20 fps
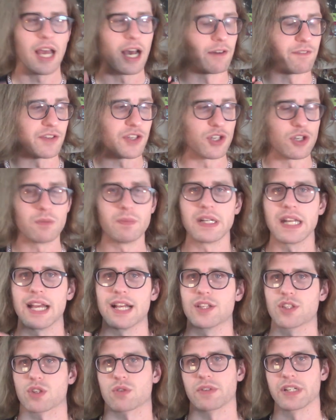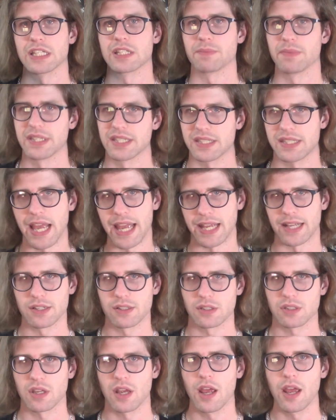of human history's
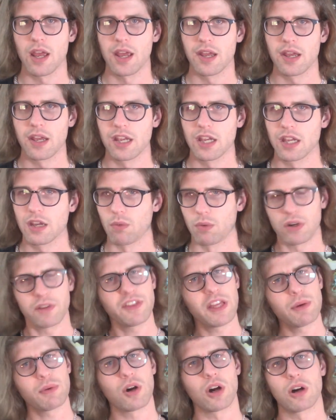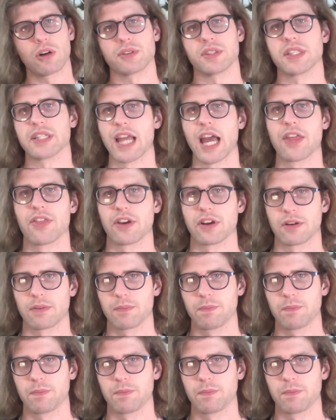mistakes. What if they were all together?